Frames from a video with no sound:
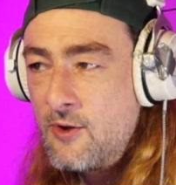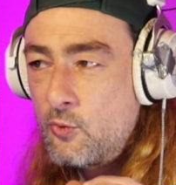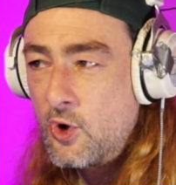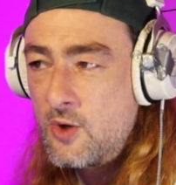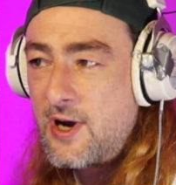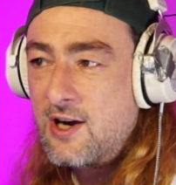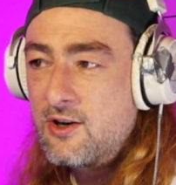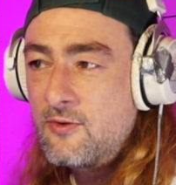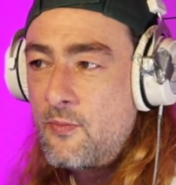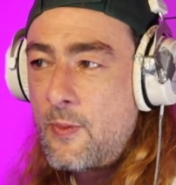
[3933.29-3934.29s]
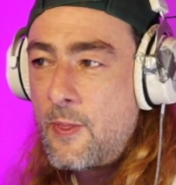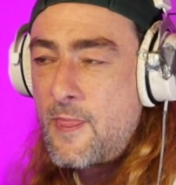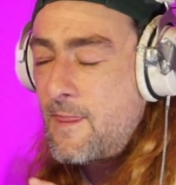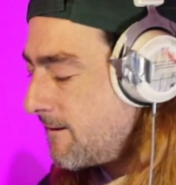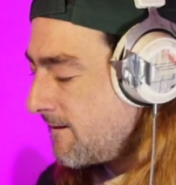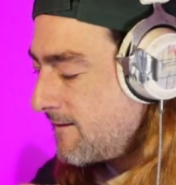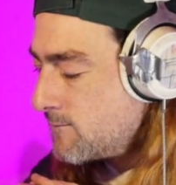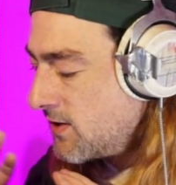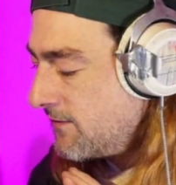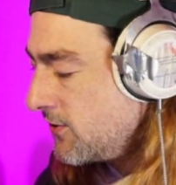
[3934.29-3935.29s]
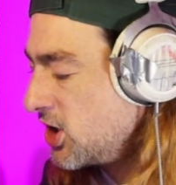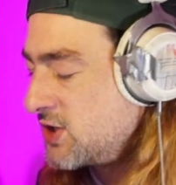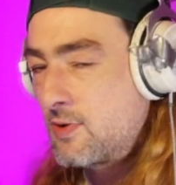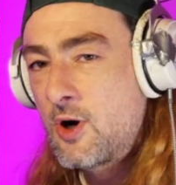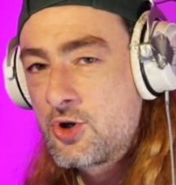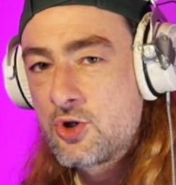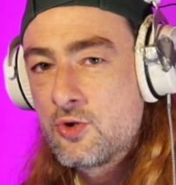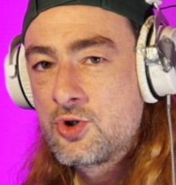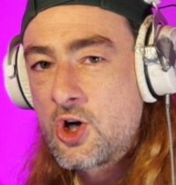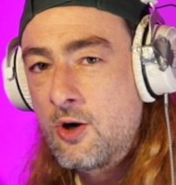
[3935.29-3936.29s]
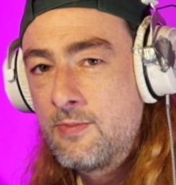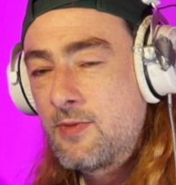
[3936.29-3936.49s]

What about my first promotional job,